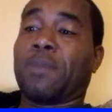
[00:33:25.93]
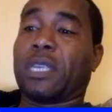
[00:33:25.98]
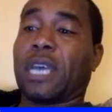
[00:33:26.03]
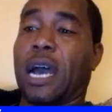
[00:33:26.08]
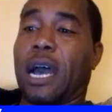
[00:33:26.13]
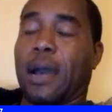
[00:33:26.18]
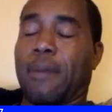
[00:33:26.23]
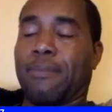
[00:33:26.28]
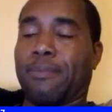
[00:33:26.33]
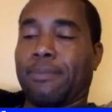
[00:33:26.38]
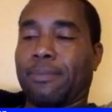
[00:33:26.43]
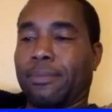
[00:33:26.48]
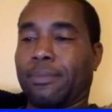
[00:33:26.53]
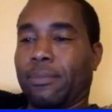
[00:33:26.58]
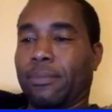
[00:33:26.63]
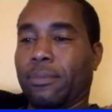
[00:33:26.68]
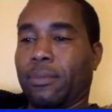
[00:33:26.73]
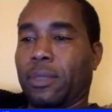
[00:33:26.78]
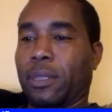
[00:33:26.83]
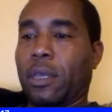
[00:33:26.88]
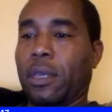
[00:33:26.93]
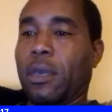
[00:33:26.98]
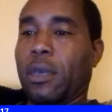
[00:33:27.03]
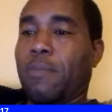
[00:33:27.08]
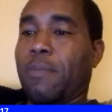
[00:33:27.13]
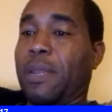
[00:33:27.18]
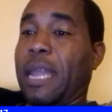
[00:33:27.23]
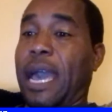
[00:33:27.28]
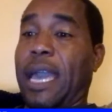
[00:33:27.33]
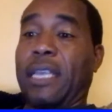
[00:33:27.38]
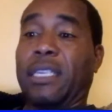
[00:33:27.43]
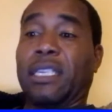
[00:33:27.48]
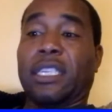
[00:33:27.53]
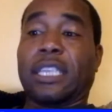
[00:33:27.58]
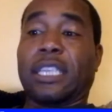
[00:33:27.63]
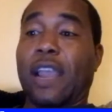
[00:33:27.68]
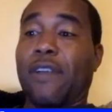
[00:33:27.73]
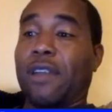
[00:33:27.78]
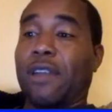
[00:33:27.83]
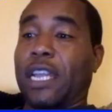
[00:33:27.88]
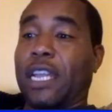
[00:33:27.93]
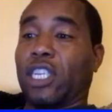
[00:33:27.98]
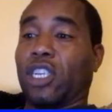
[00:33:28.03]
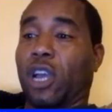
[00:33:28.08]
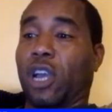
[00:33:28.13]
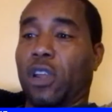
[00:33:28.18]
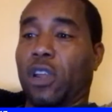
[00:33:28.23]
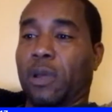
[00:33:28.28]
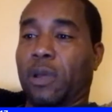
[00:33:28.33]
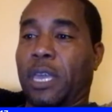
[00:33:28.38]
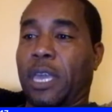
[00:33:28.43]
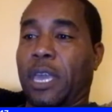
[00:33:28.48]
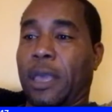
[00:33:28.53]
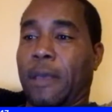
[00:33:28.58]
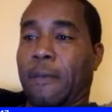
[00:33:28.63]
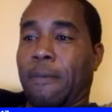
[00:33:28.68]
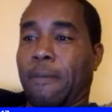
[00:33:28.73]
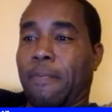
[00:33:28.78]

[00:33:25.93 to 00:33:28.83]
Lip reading: top. But now he's staring at Charlo again.